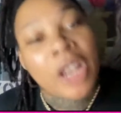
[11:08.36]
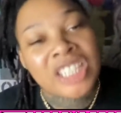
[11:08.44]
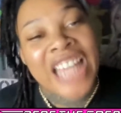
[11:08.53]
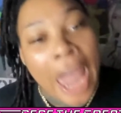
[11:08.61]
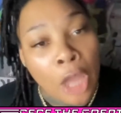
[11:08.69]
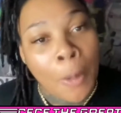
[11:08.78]

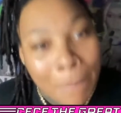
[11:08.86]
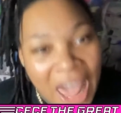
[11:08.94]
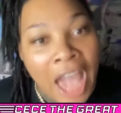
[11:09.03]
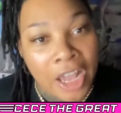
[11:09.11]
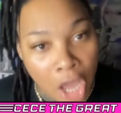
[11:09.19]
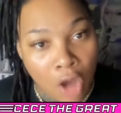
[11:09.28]
Griselda
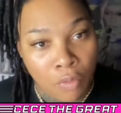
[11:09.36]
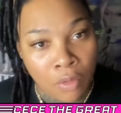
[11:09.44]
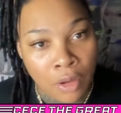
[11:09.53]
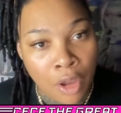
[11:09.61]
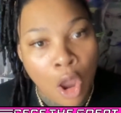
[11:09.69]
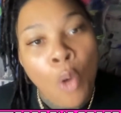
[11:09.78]
Blanco?
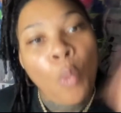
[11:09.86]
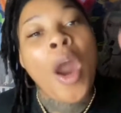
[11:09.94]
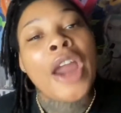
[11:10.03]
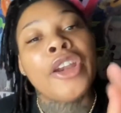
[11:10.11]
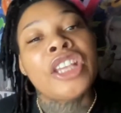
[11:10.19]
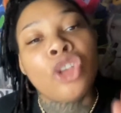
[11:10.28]

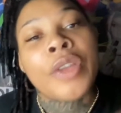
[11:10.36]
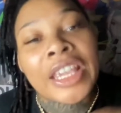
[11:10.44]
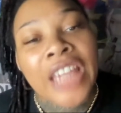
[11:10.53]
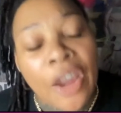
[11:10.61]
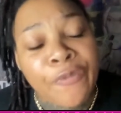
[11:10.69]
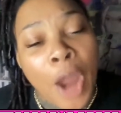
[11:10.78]
Where did you
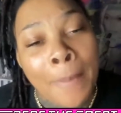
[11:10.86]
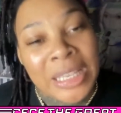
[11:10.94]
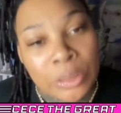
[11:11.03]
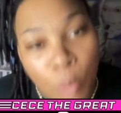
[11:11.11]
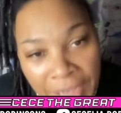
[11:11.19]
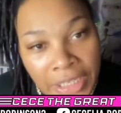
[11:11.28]
get that from,
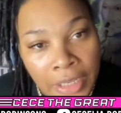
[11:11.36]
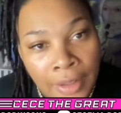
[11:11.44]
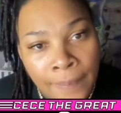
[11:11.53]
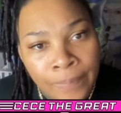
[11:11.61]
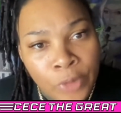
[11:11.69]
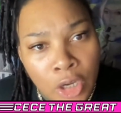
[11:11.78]
Miss Wendy? You know
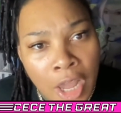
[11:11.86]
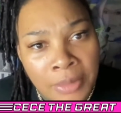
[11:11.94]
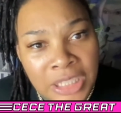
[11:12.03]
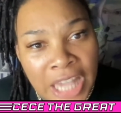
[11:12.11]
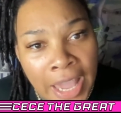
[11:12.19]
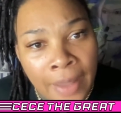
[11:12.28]
what
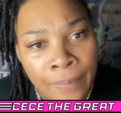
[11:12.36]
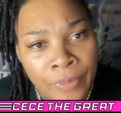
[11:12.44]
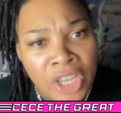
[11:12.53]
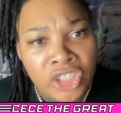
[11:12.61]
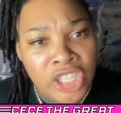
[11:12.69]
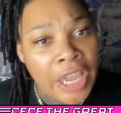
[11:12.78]
I'm
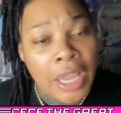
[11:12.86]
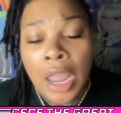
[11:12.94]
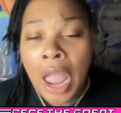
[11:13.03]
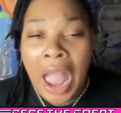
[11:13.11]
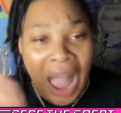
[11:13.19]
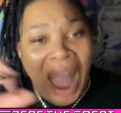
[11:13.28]
saying?
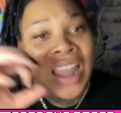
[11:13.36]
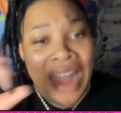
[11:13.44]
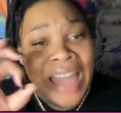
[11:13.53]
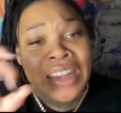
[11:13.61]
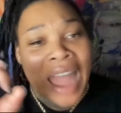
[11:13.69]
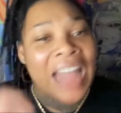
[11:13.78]

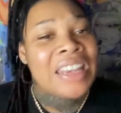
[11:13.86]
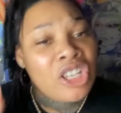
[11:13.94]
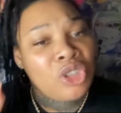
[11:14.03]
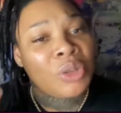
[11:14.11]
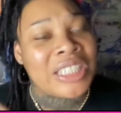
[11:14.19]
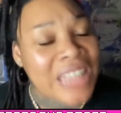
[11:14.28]
I
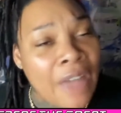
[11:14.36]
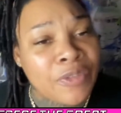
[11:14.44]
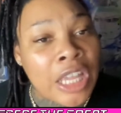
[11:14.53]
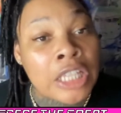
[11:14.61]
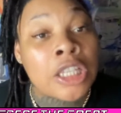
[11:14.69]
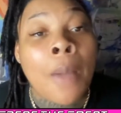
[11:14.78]
need you to
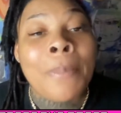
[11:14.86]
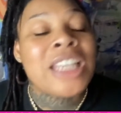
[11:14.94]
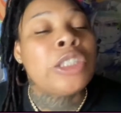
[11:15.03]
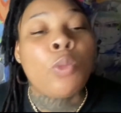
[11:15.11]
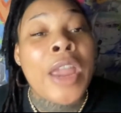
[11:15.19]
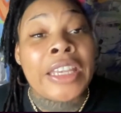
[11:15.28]
stuff this.
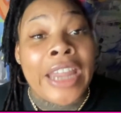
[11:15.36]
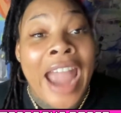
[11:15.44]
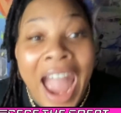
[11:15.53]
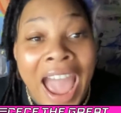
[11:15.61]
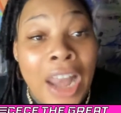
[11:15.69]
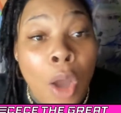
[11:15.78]
Miss Wendy,
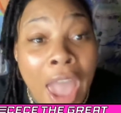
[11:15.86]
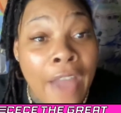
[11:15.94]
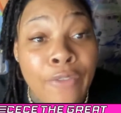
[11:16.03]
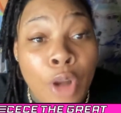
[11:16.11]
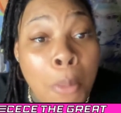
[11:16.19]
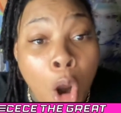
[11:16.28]
I don't
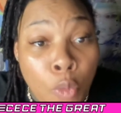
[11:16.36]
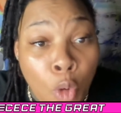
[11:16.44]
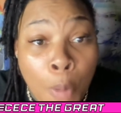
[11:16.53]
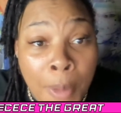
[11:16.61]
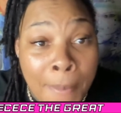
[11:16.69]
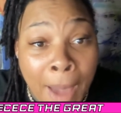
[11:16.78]
have no more
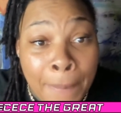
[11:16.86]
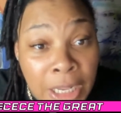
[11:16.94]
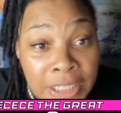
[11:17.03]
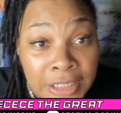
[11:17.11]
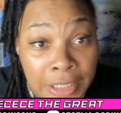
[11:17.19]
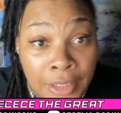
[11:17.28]
room in my
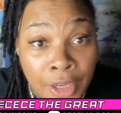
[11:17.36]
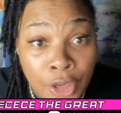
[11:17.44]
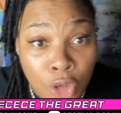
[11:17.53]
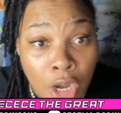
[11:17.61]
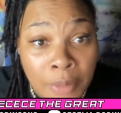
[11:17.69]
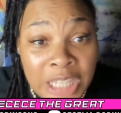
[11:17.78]
pussy.
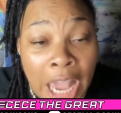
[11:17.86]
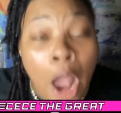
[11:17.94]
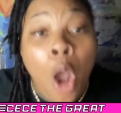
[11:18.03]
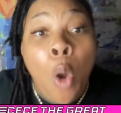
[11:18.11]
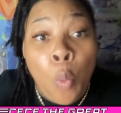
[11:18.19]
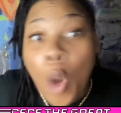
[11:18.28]
You know what I'm saying?
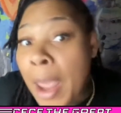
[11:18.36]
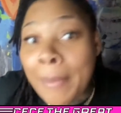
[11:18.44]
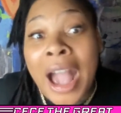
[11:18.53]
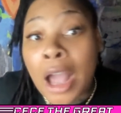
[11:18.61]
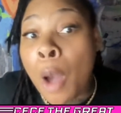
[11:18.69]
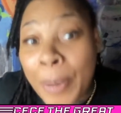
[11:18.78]
Where am
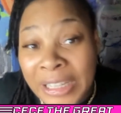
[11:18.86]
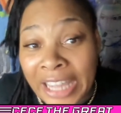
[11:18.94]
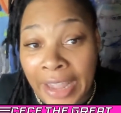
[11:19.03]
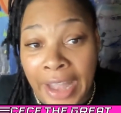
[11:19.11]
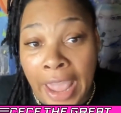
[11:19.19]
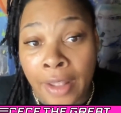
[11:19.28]
I gonna put
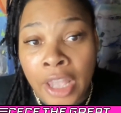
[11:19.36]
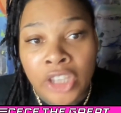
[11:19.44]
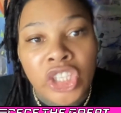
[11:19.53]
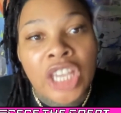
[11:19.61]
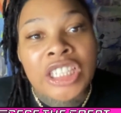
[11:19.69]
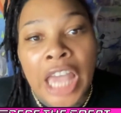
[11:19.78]
that at?
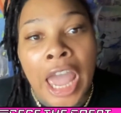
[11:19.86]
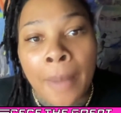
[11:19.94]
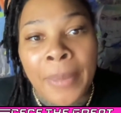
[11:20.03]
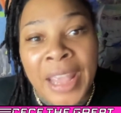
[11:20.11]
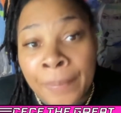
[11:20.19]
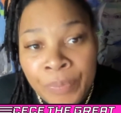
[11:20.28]
She tell
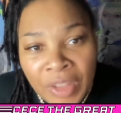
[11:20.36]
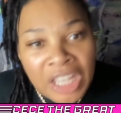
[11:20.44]
me,